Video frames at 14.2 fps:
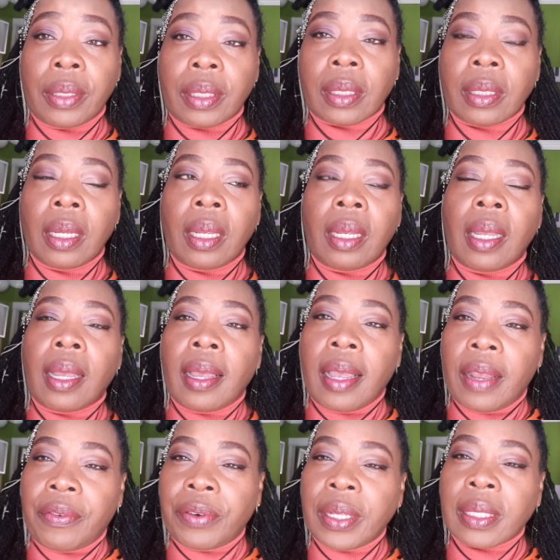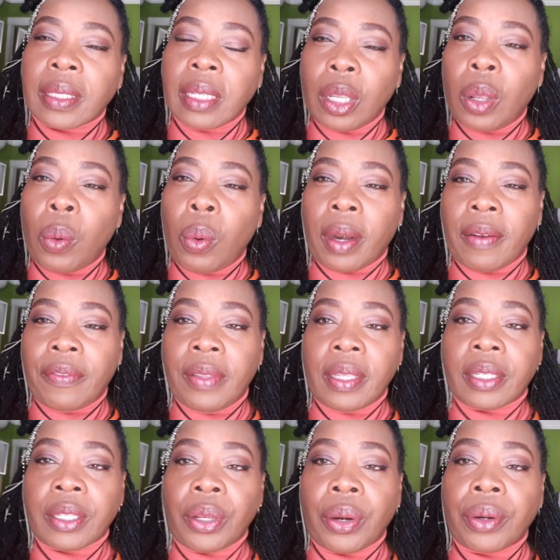They will say you're putting them
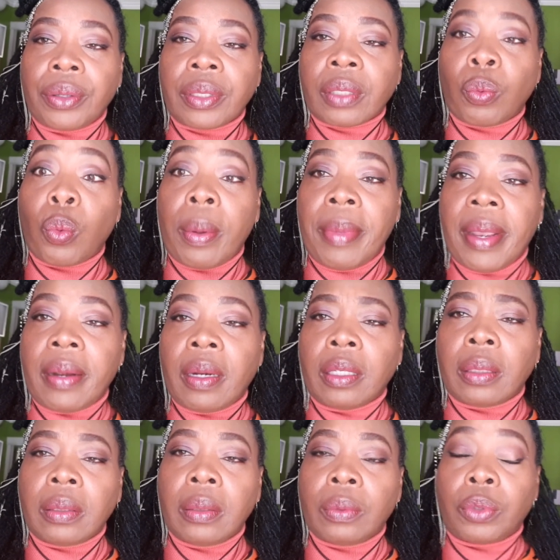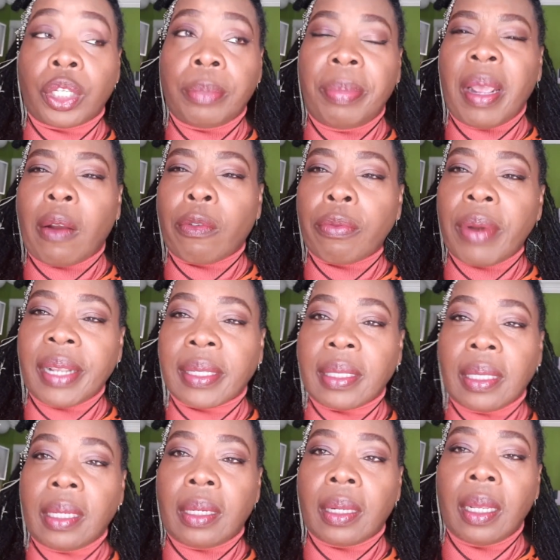down. You're saying you're jealous of them.
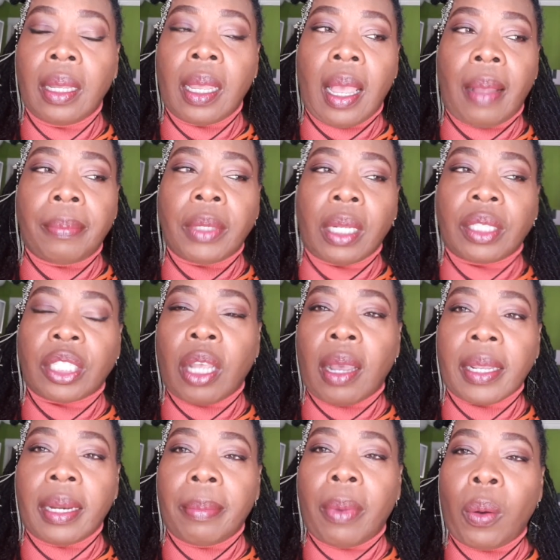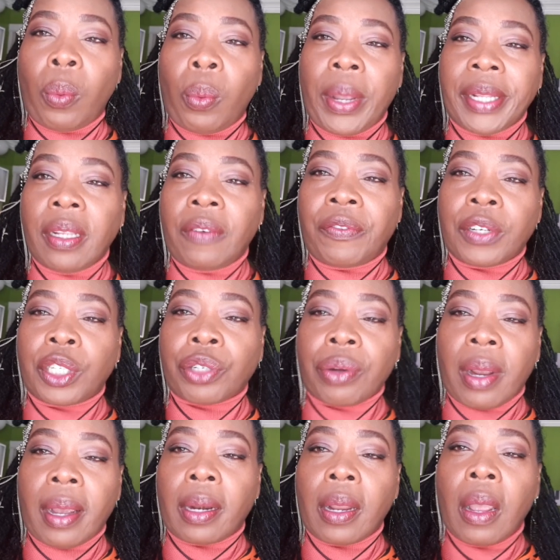They'll say you hate them, even when you bring
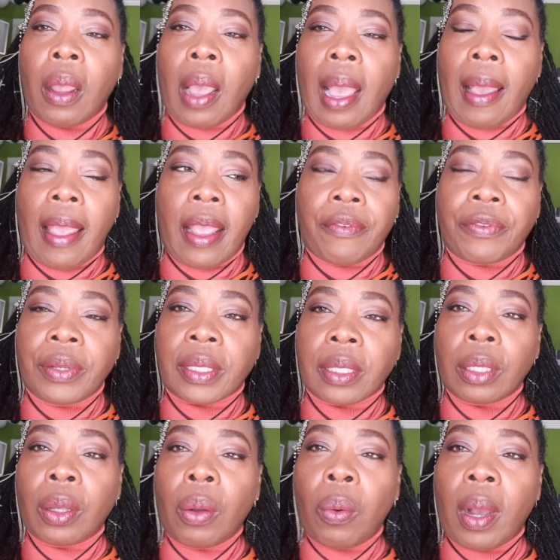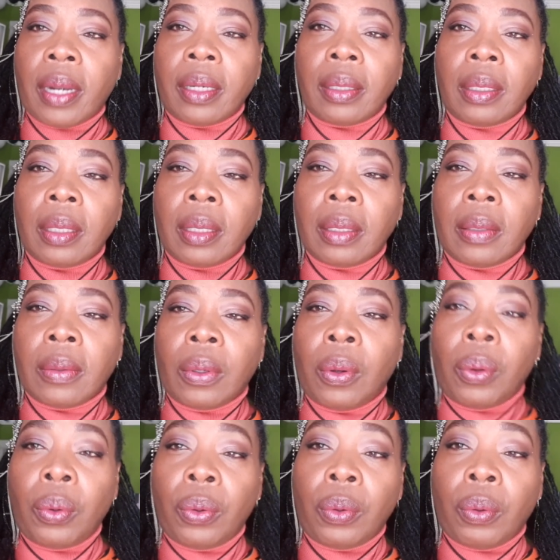constructive criticism to these ones.
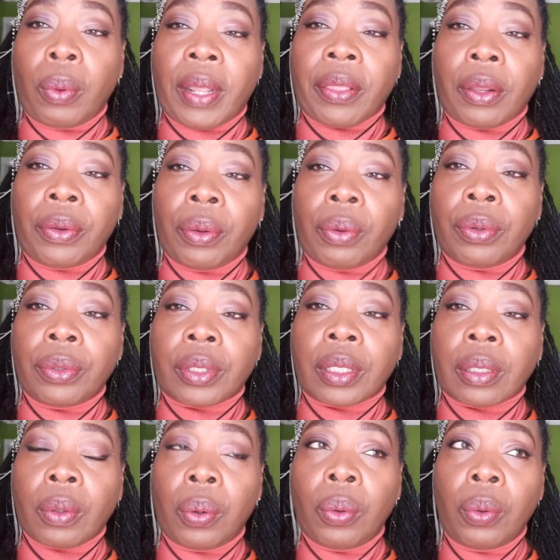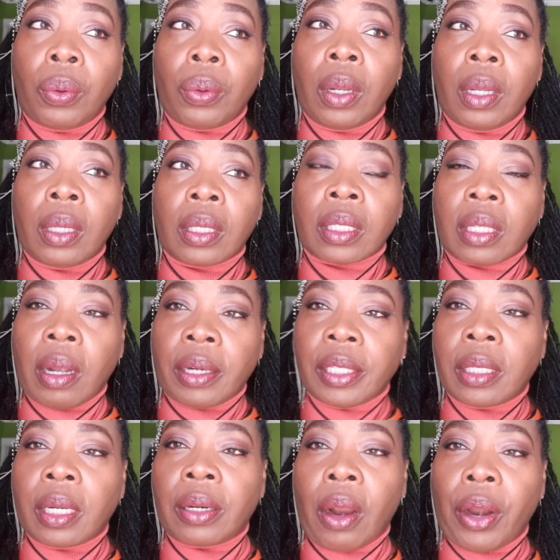Always make it into something
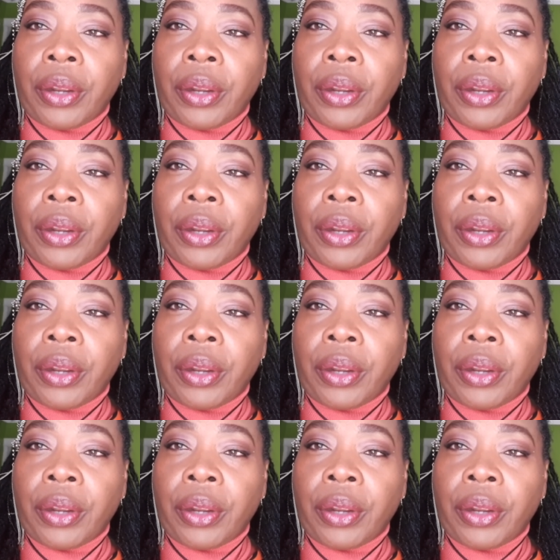negative.